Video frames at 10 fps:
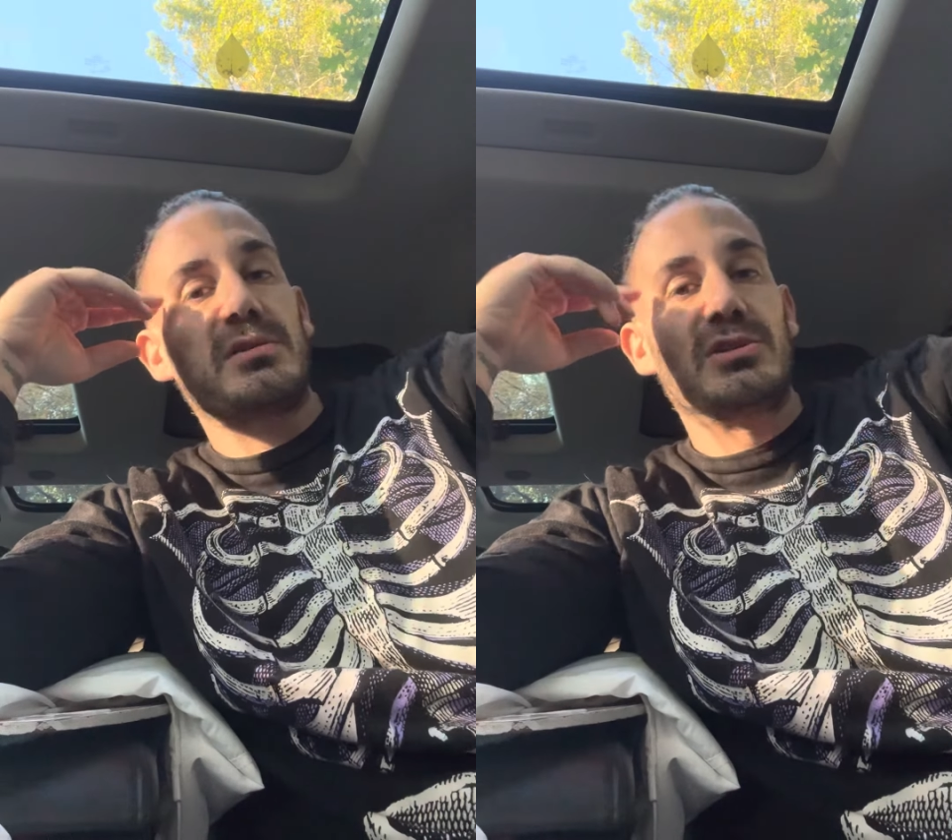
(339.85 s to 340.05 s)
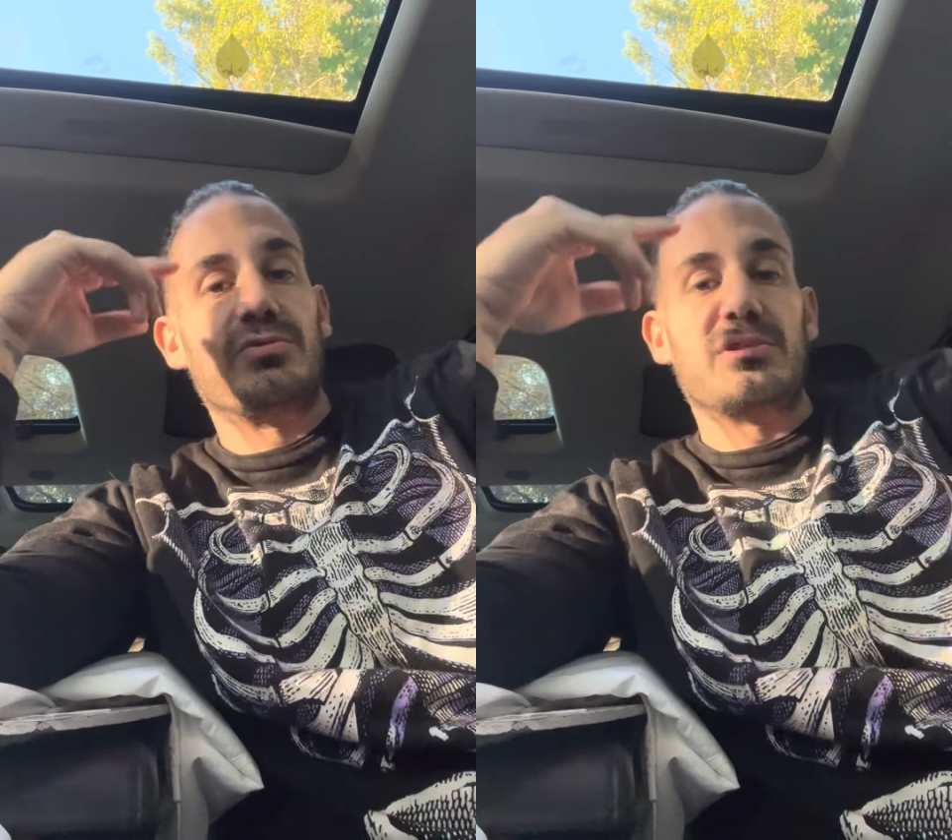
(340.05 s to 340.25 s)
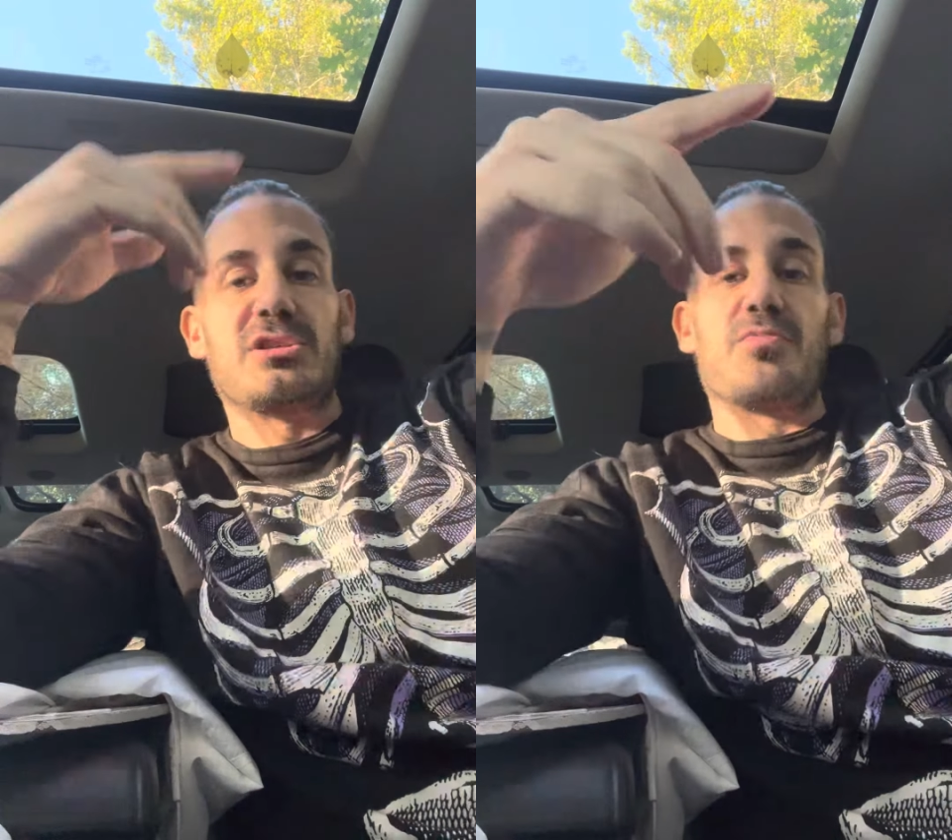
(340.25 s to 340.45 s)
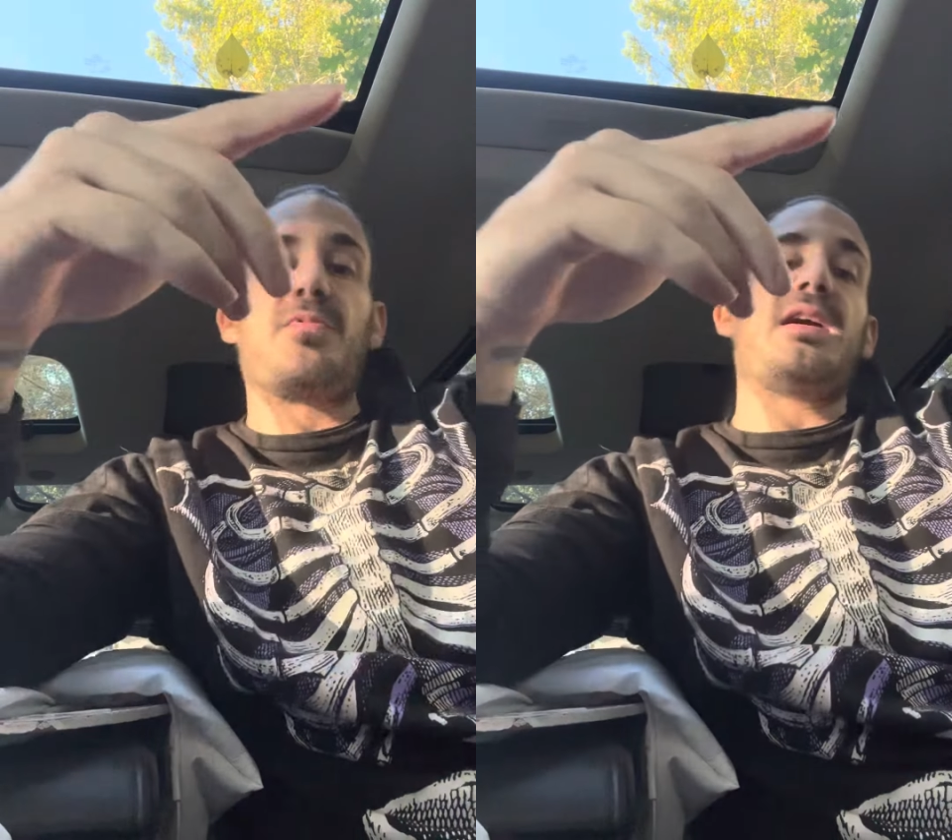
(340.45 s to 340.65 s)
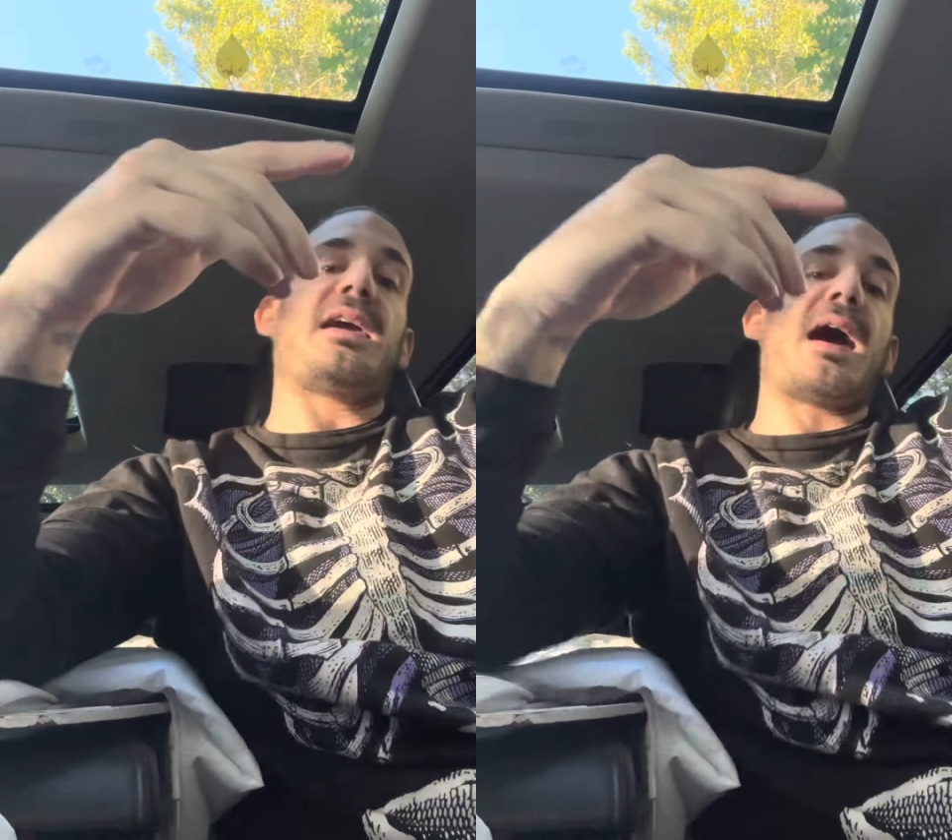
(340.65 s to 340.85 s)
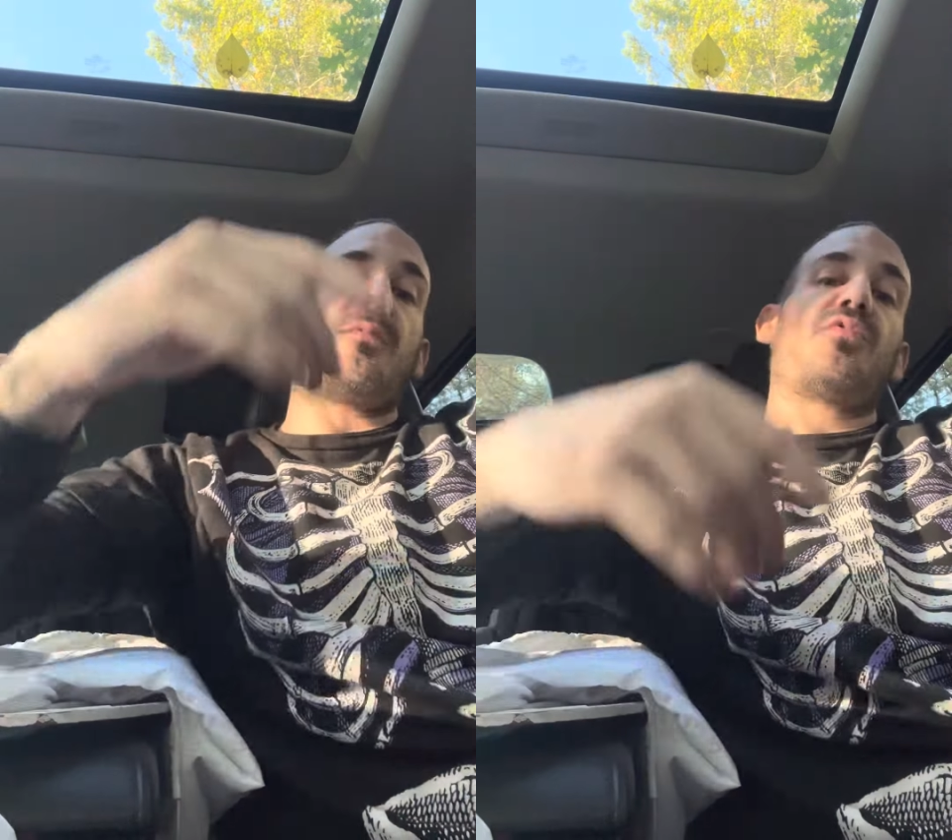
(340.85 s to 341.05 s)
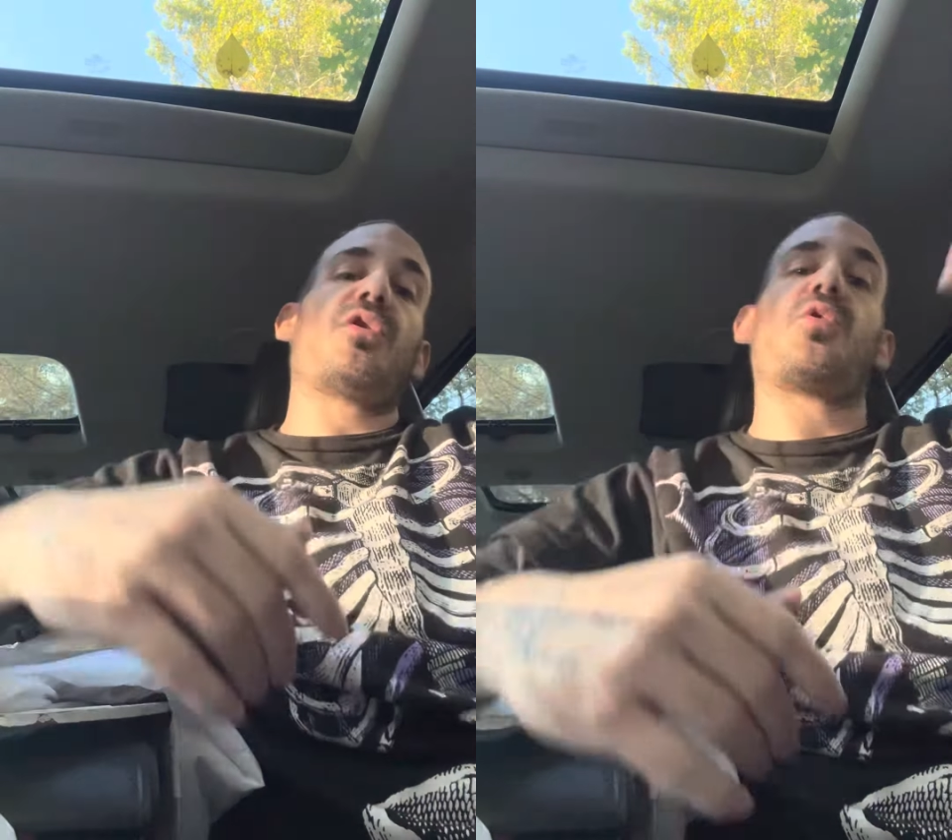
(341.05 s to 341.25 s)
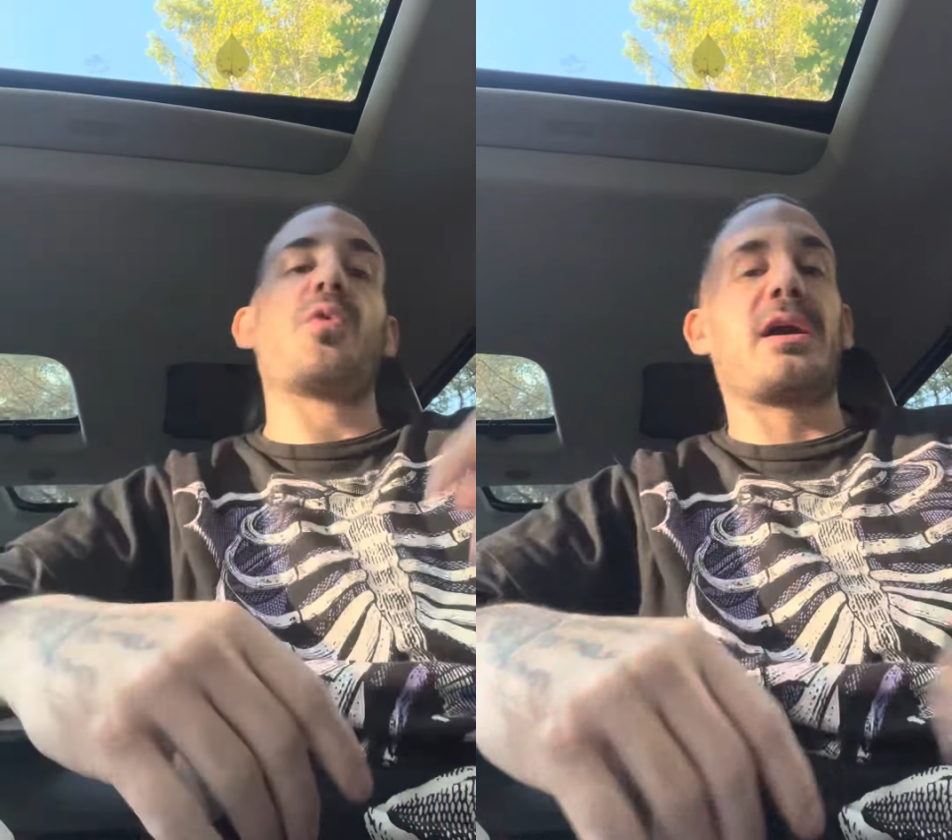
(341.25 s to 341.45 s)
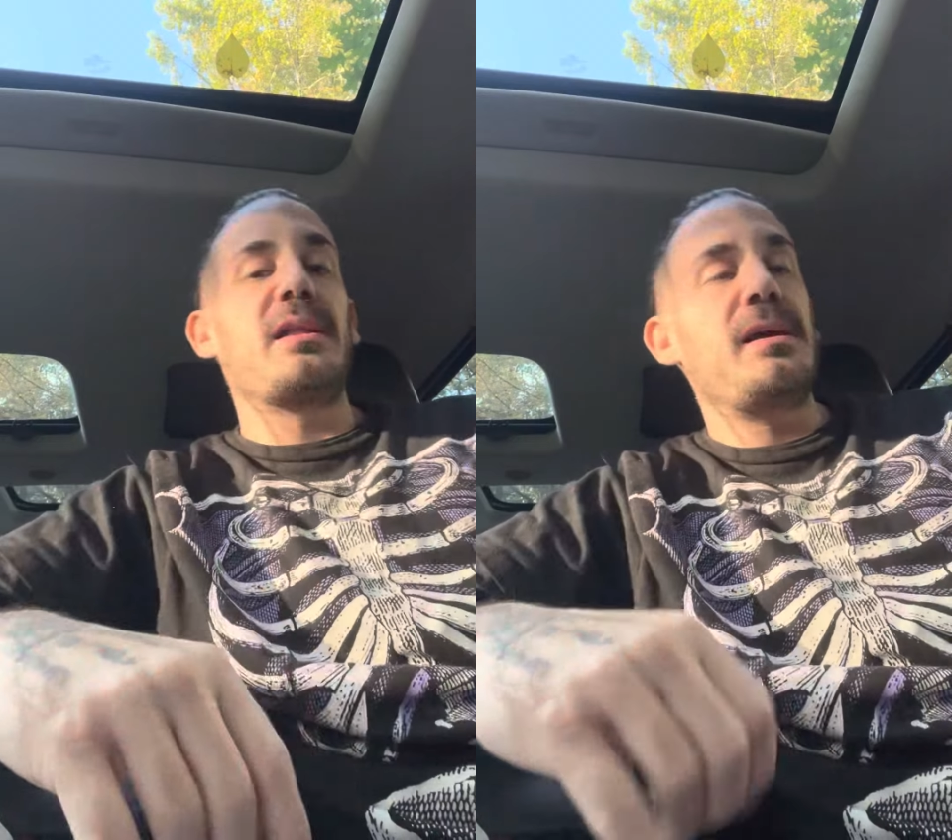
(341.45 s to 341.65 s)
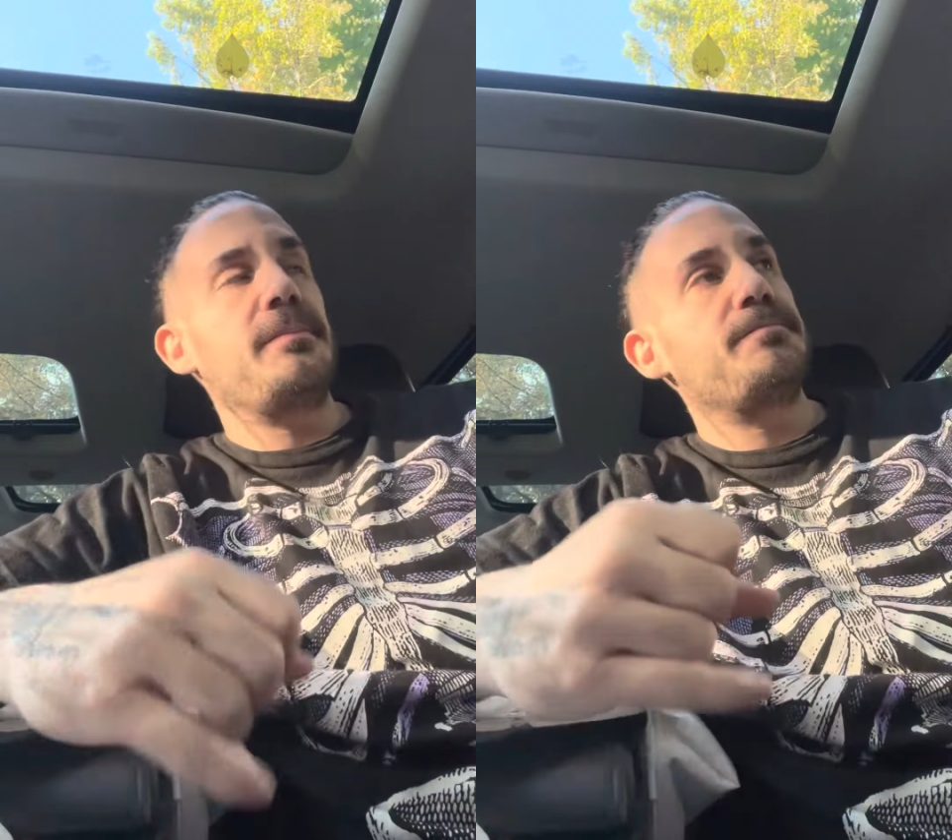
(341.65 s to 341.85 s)
So just to recap real
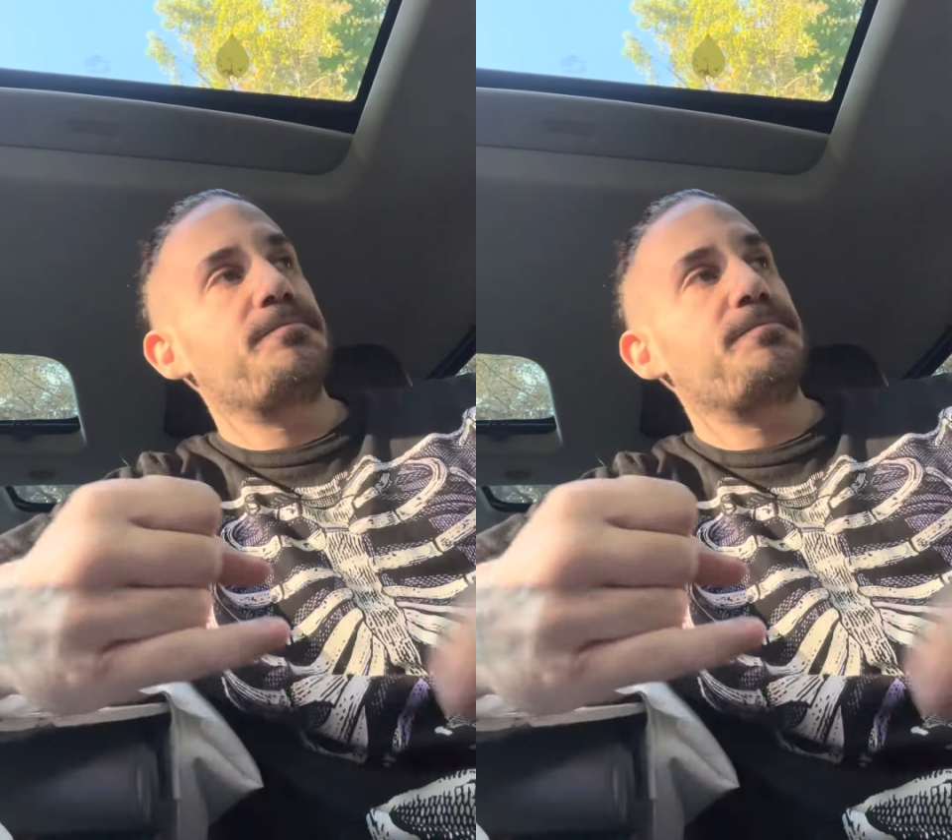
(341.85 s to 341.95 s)
quickly,